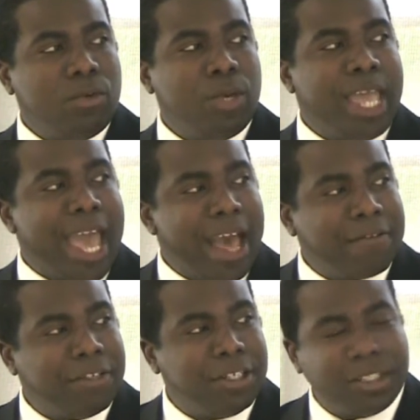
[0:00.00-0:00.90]
We
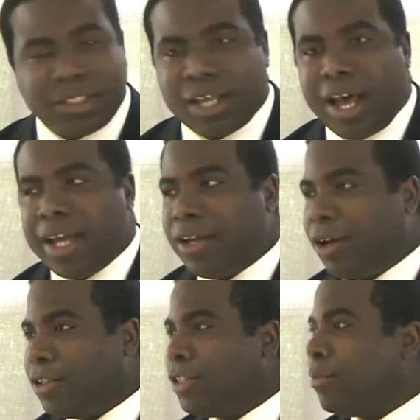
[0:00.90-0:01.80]
have to decide
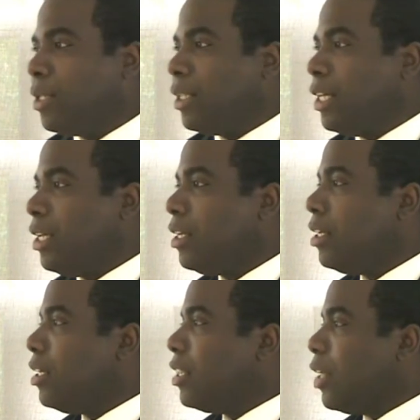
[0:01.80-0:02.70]
ultimately
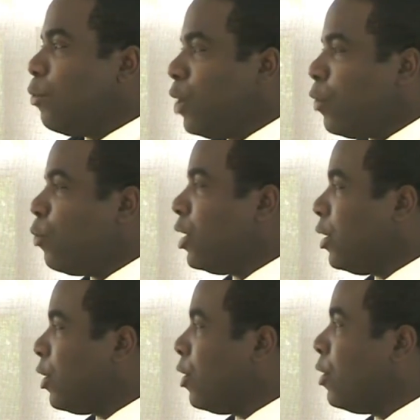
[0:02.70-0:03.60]
that when we
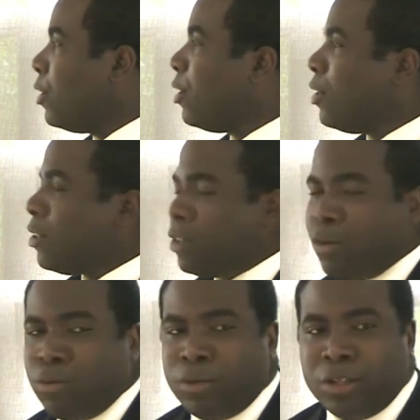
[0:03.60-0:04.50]
learn
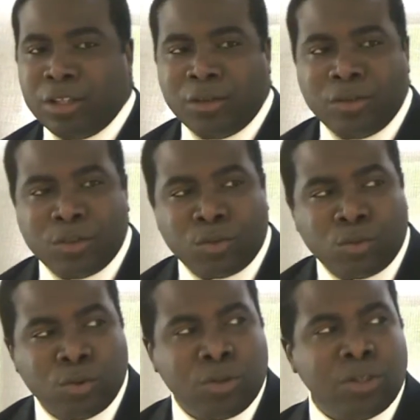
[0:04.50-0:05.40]
the, the, the
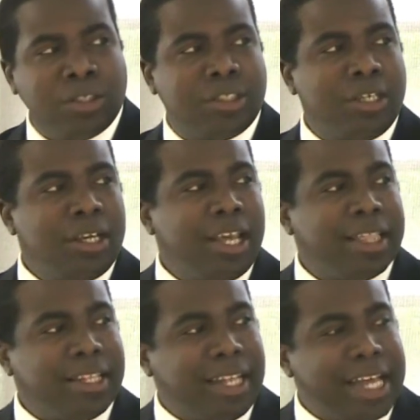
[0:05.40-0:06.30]
rules
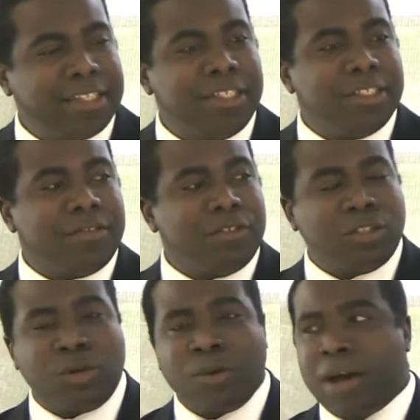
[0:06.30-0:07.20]
and the lessons of the
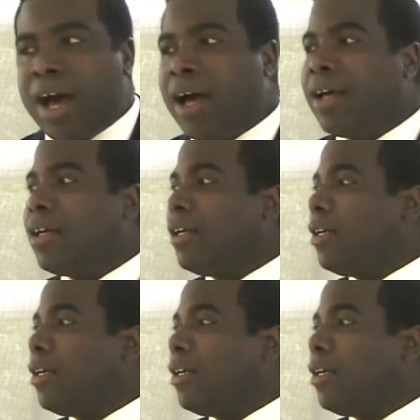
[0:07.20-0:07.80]
Torah,